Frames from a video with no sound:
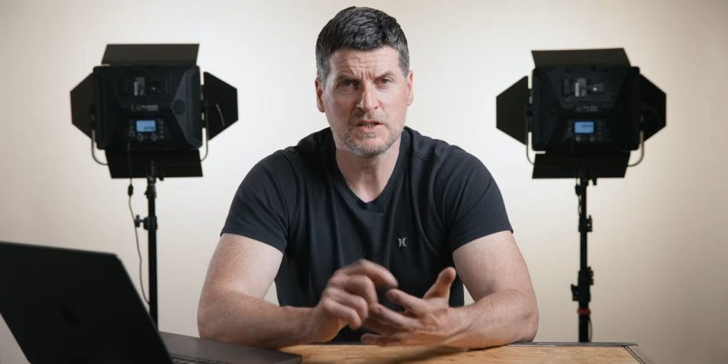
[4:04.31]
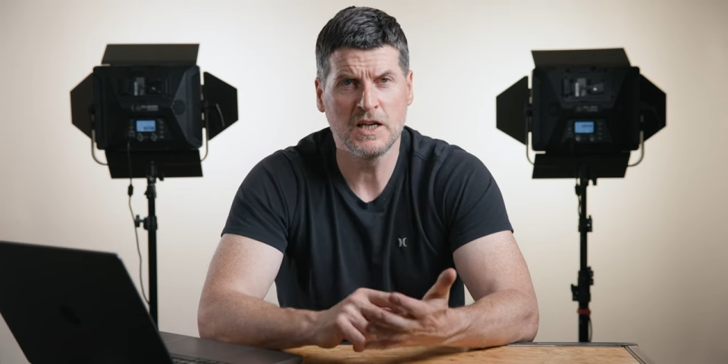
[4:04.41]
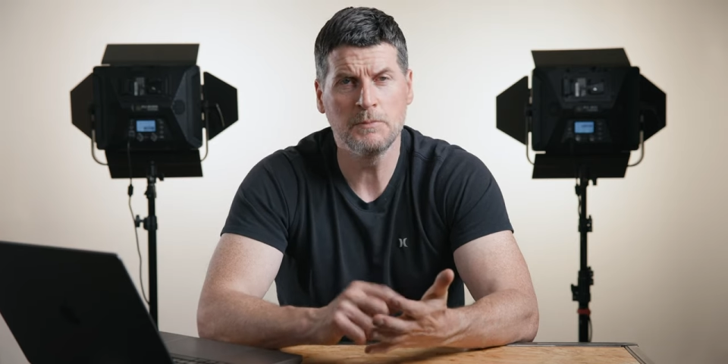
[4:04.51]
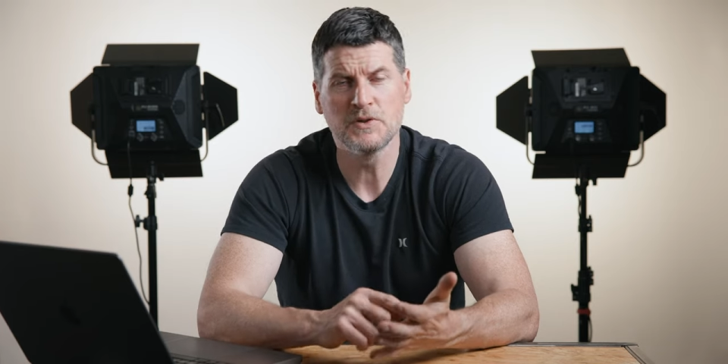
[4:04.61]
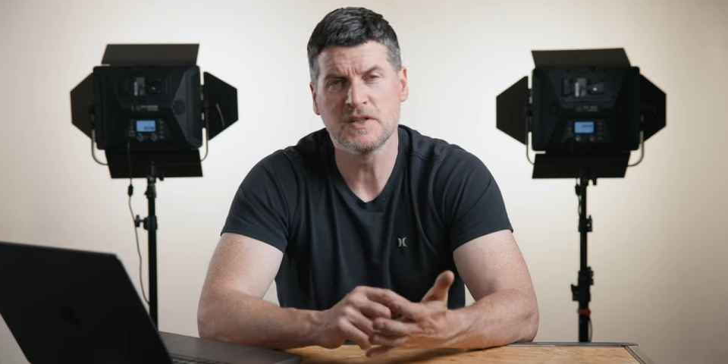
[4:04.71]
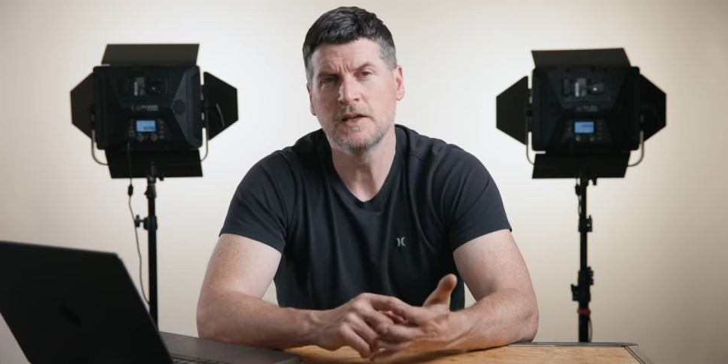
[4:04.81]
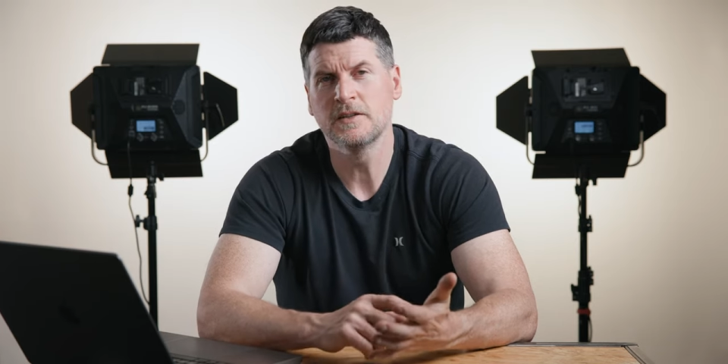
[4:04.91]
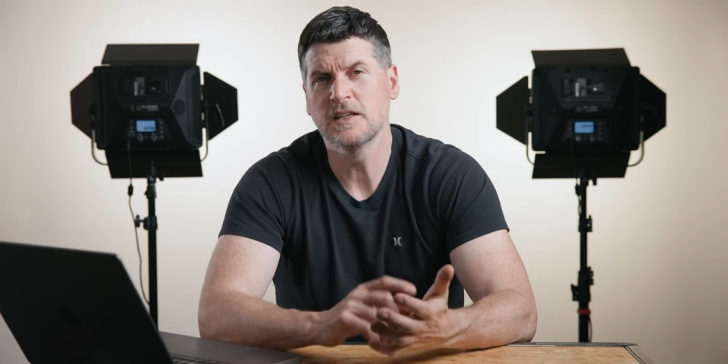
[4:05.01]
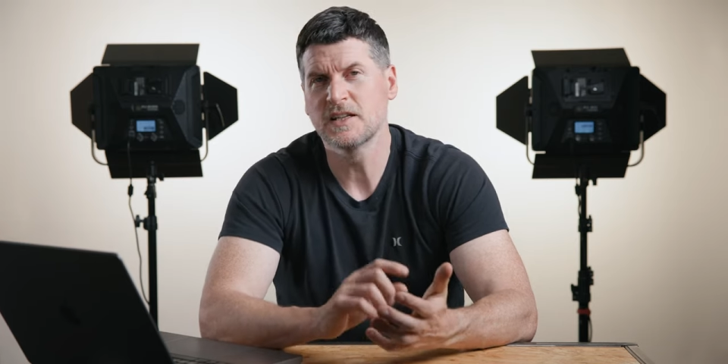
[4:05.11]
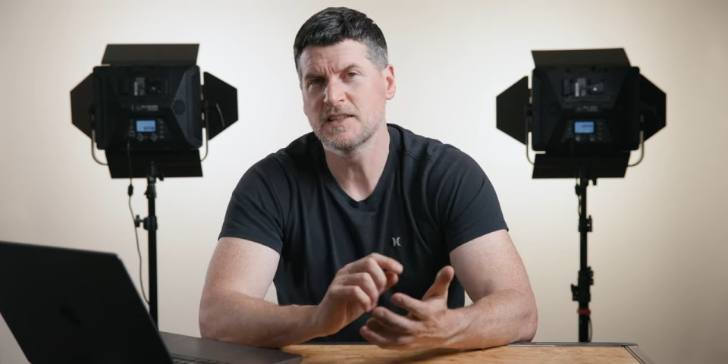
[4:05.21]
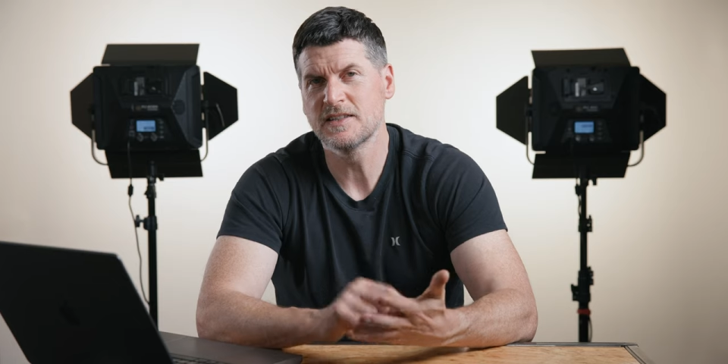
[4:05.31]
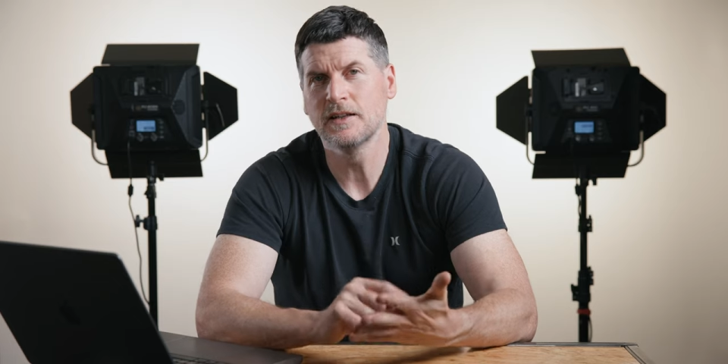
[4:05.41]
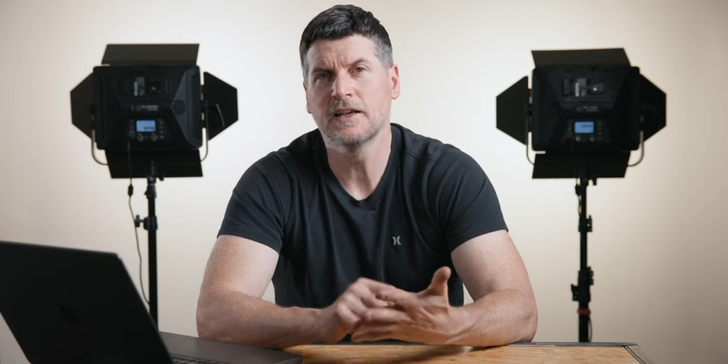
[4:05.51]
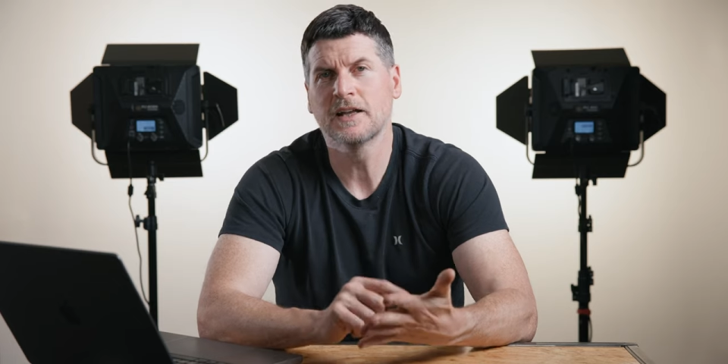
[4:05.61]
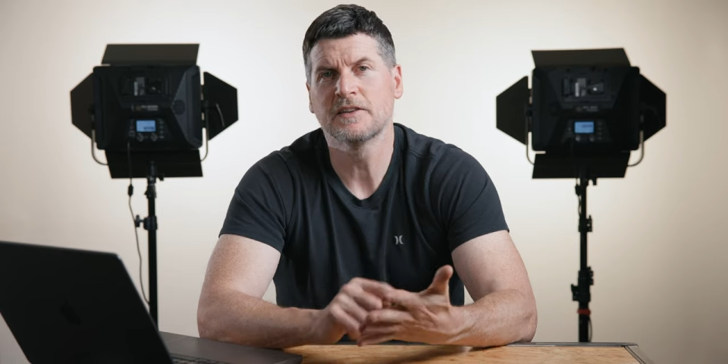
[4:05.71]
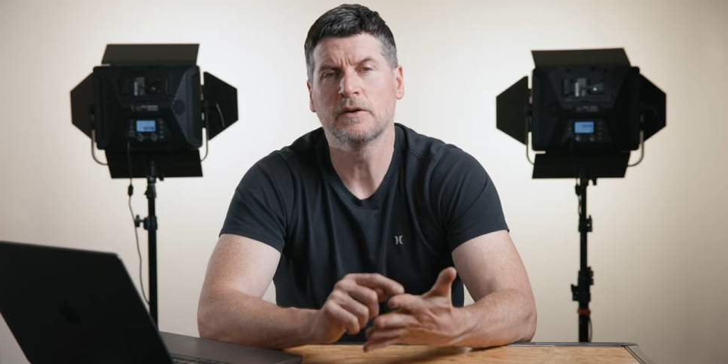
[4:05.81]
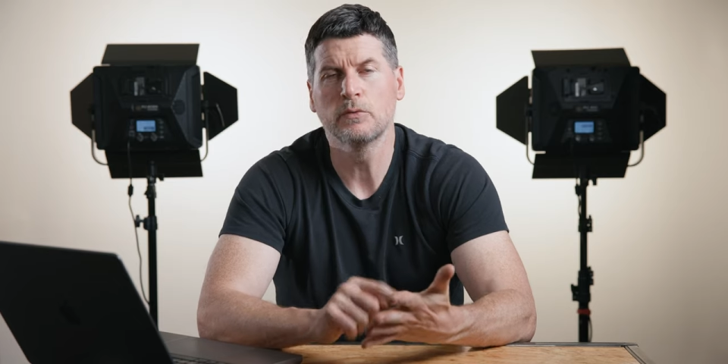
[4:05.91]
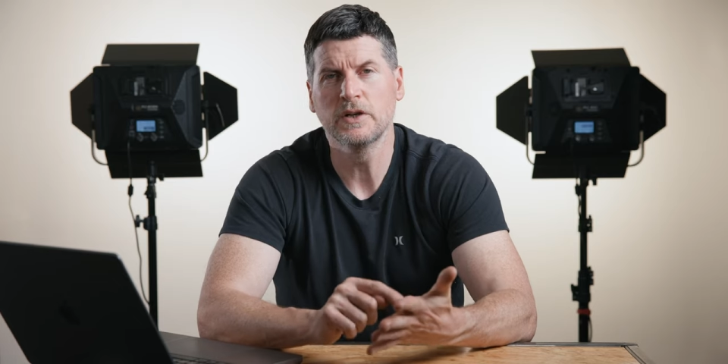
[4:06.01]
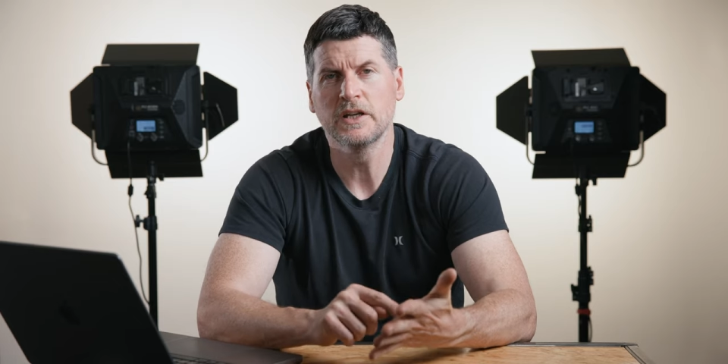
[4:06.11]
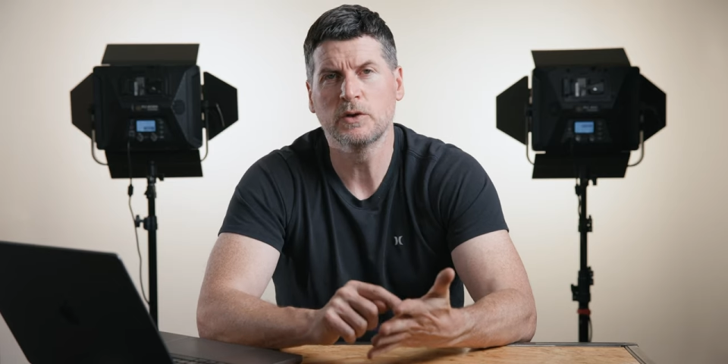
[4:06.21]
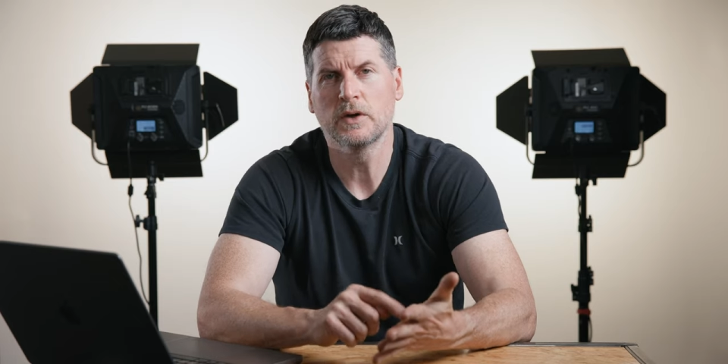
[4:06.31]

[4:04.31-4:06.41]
10%, you can still get there really